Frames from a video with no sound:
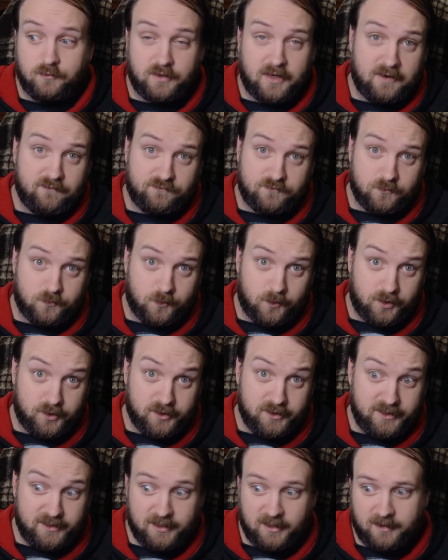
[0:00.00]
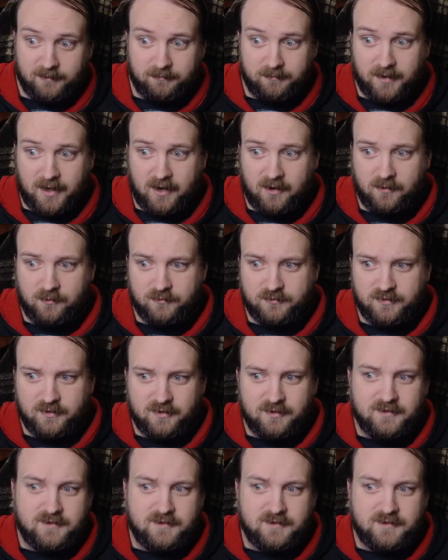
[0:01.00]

have to worry about